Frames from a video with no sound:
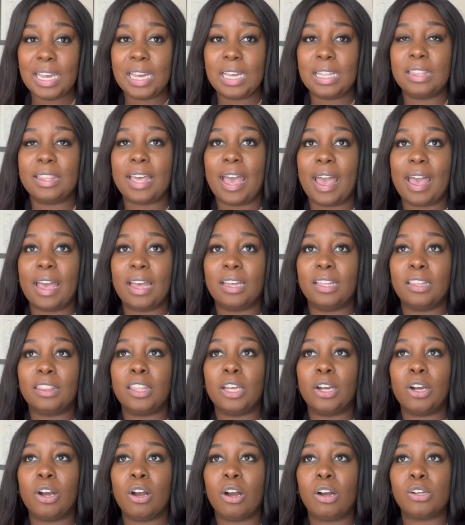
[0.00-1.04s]
that
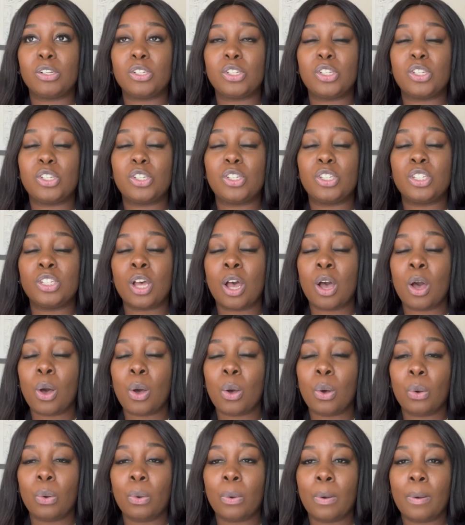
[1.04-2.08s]
there are
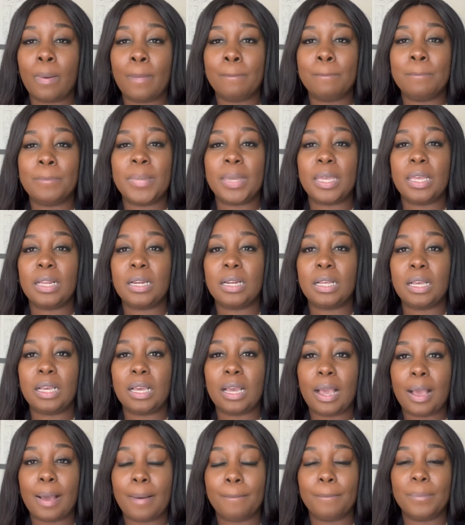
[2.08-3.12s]
so
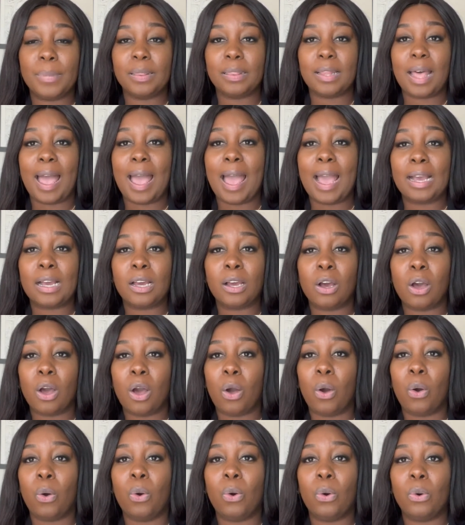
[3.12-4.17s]
many Black
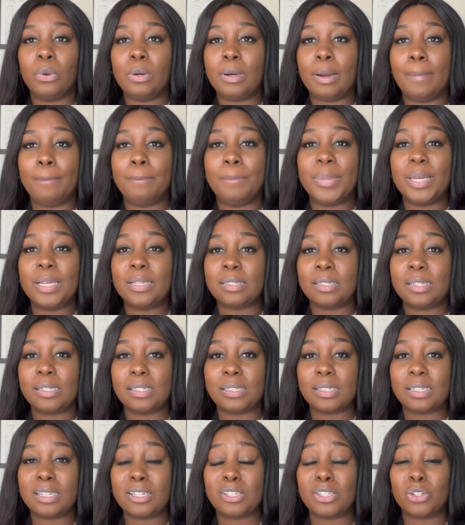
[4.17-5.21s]
owned
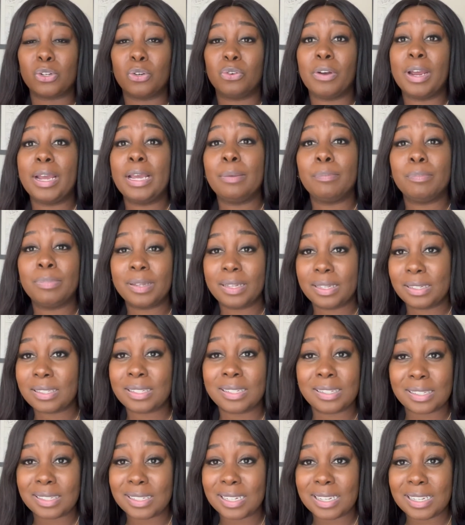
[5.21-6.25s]
businesses, great
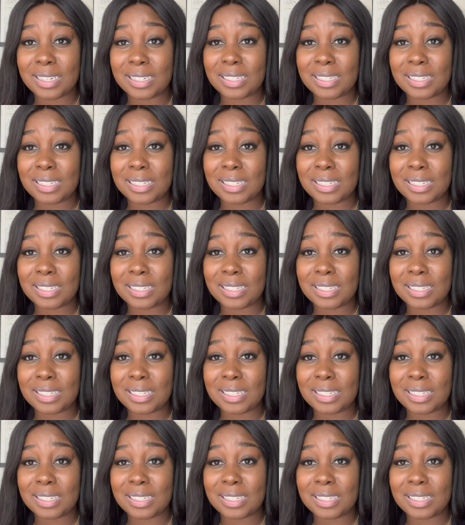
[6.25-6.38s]
businesses,